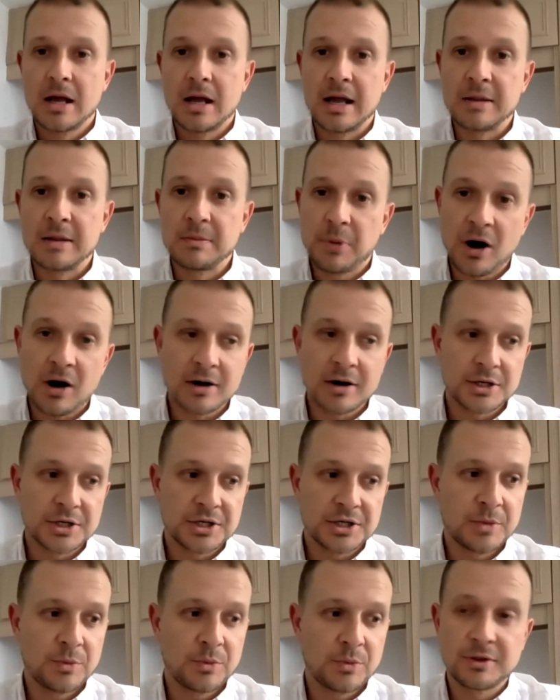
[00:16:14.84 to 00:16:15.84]
in
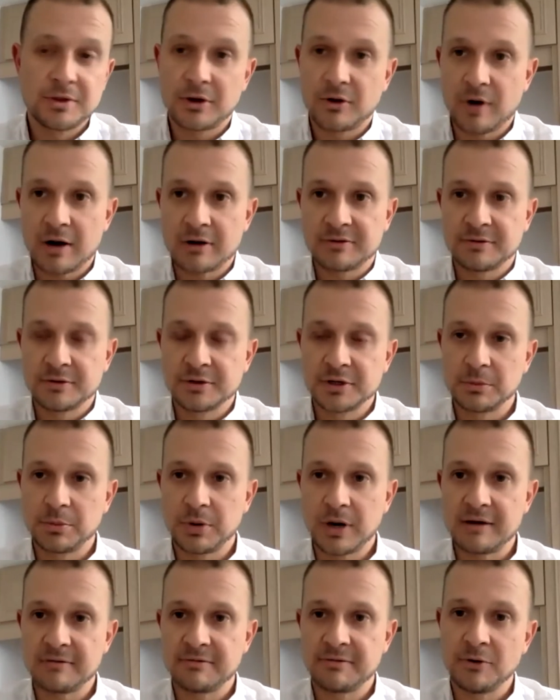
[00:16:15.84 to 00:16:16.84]
partnership with the crowdfunding
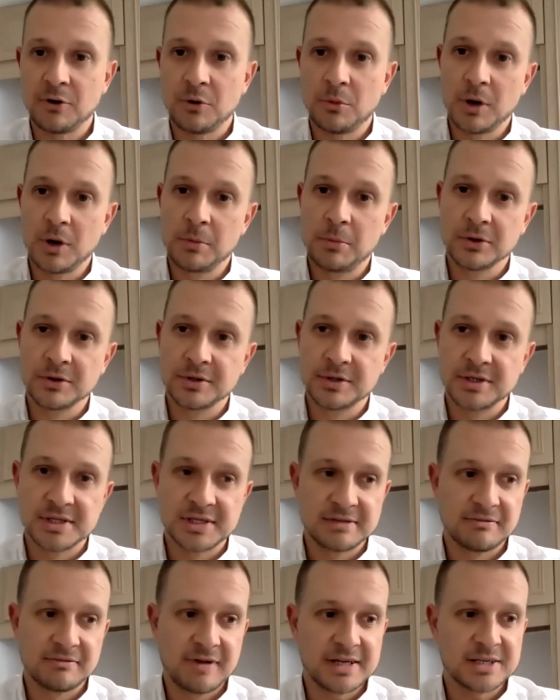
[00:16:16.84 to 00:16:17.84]
platform
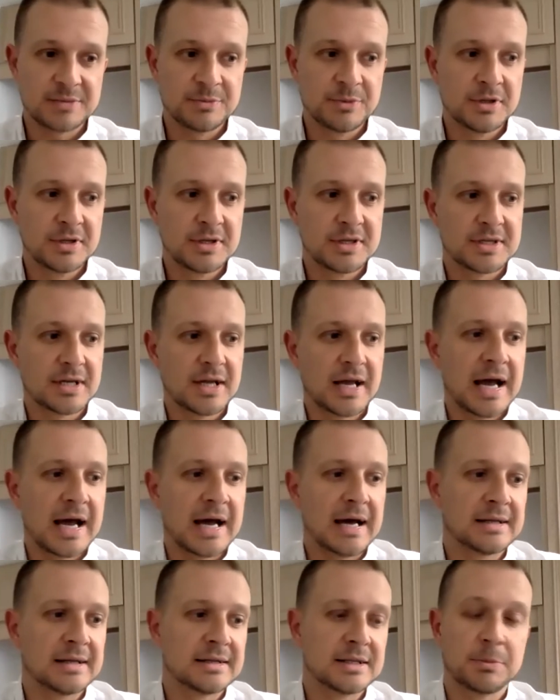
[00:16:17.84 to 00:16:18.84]
Abundance Investment
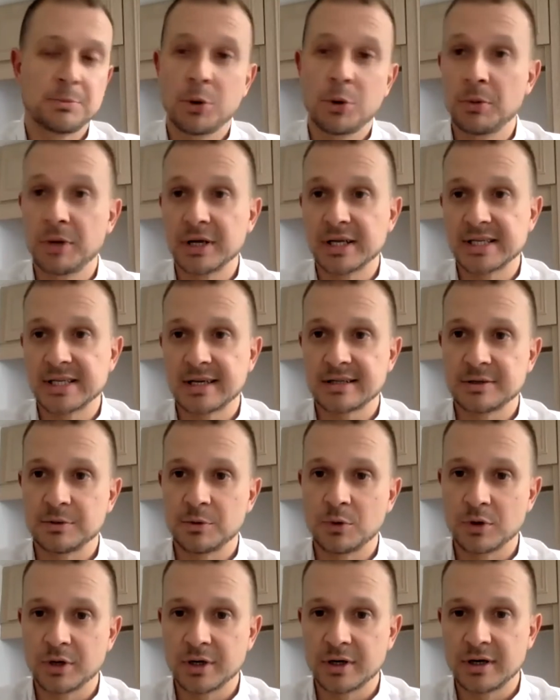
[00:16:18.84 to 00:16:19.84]
and the public
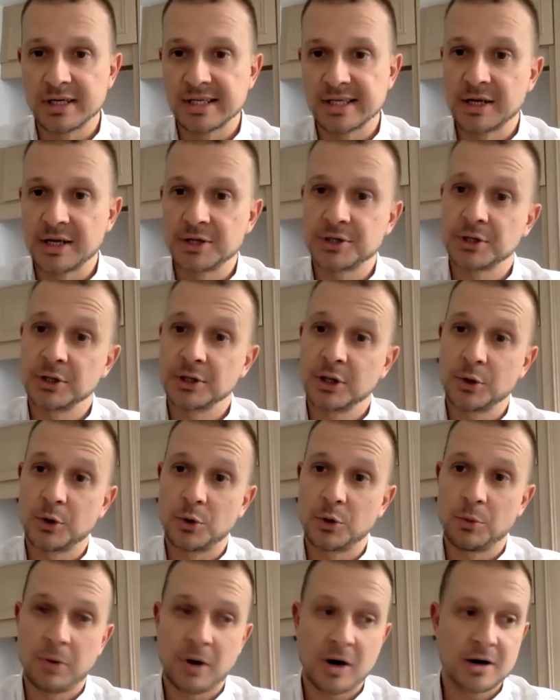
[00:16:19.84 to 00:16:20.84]
sector organisation
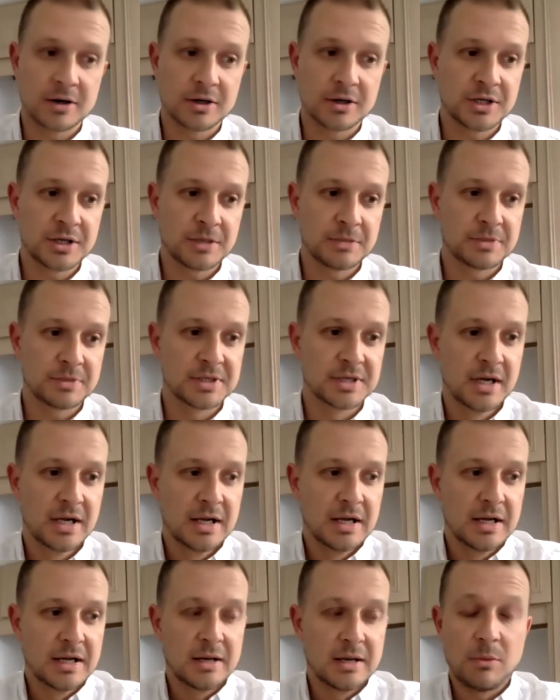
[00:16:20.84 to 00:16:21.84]
Local Partnerships,
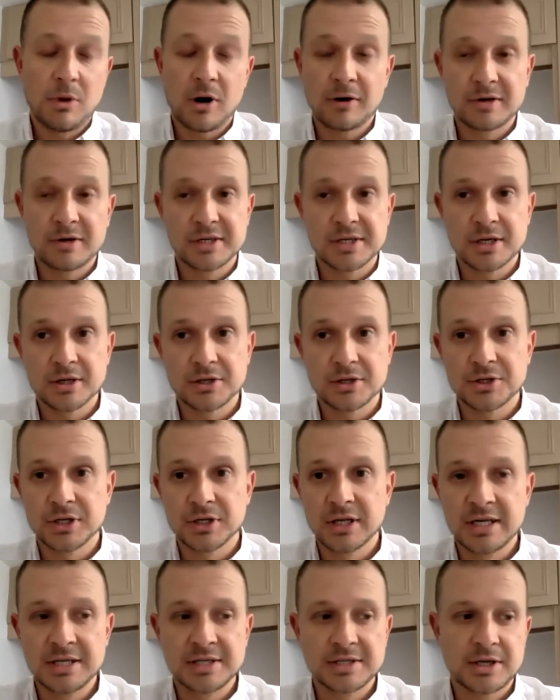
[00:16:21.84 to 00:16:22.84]
my research at
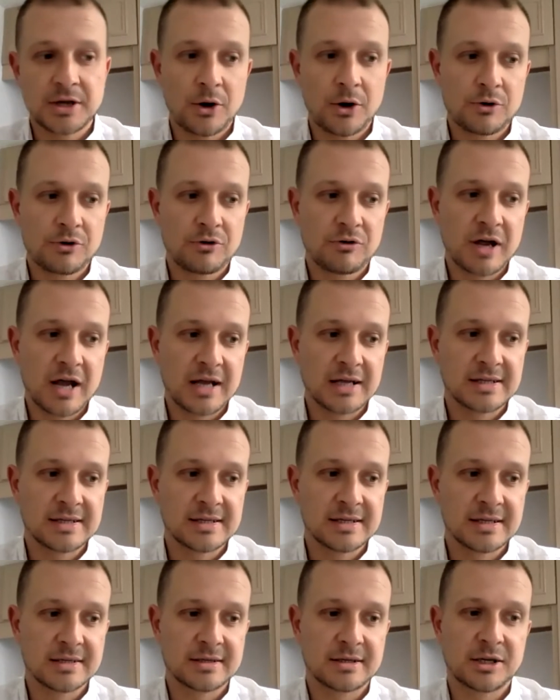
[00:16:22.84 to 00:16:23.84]
Leeds
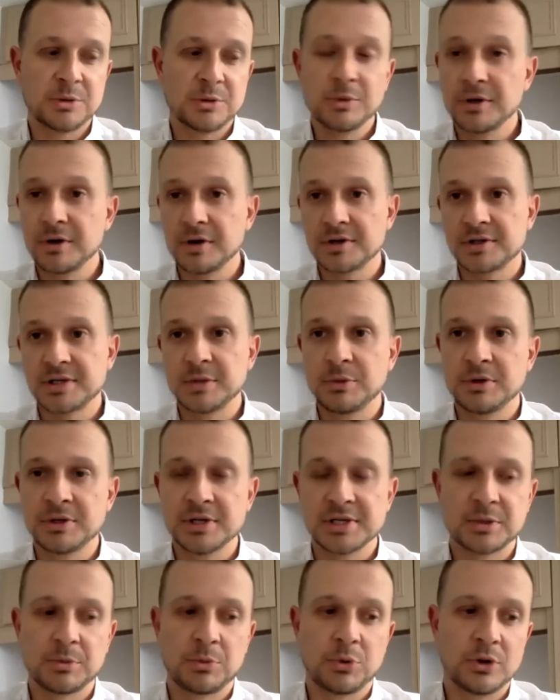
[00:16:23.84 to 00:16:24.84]
co-created Community
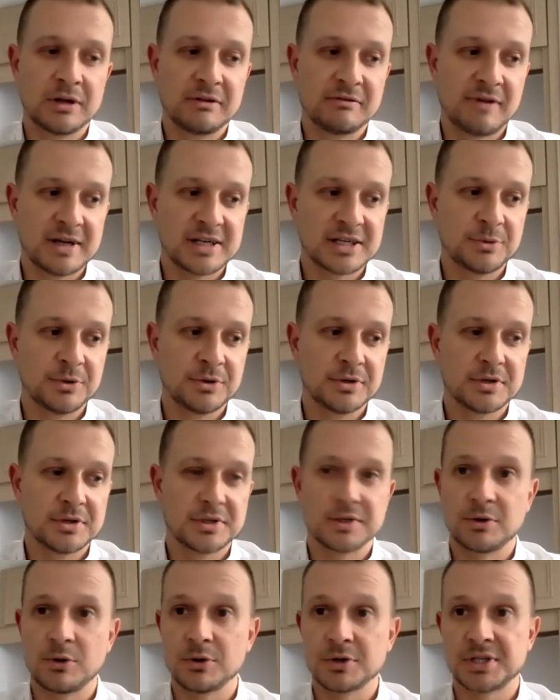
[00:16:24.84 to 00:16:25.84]
Municipal
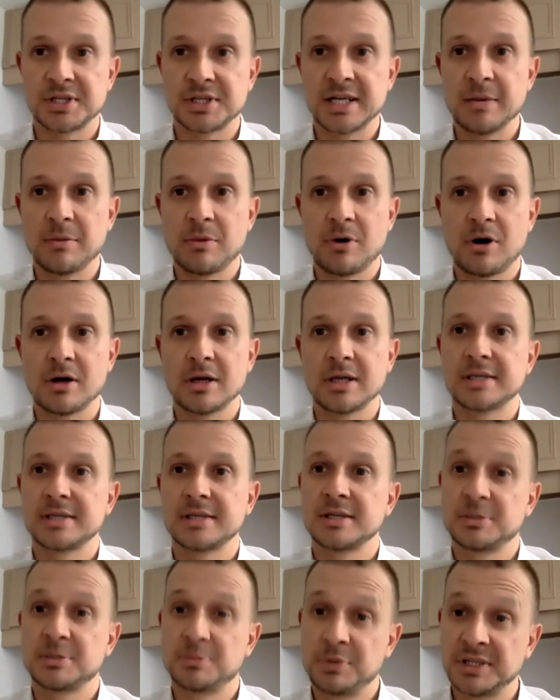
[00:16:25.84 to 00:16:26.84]
Investments, or
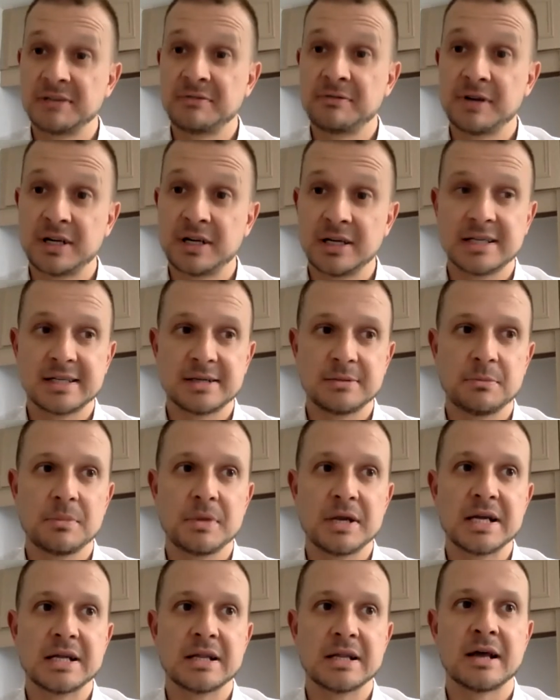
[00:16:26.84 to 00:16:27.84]
CMIs, specifically to
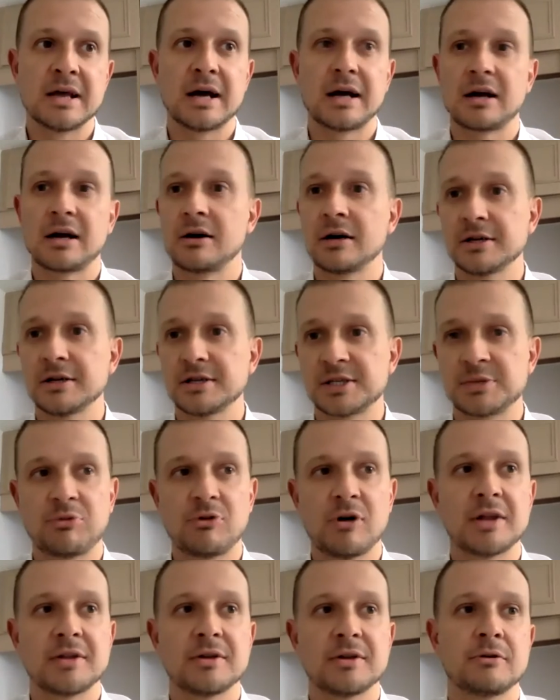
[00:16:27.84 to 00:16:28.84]
meet that kind of
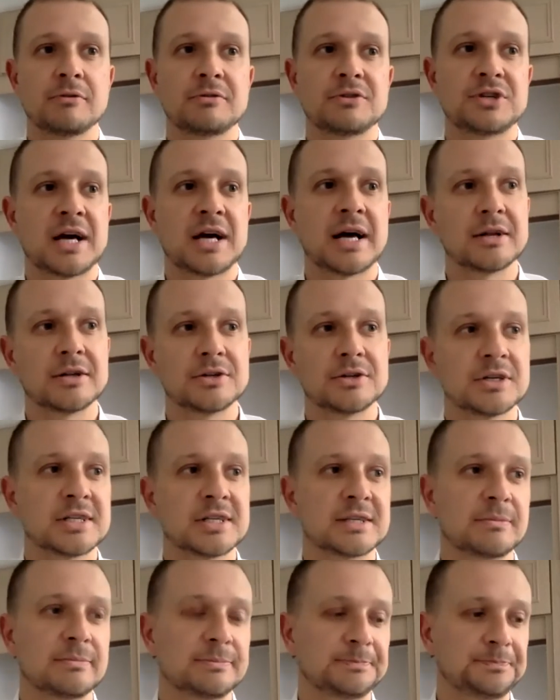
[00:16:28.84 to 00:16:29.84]
spread of challenges.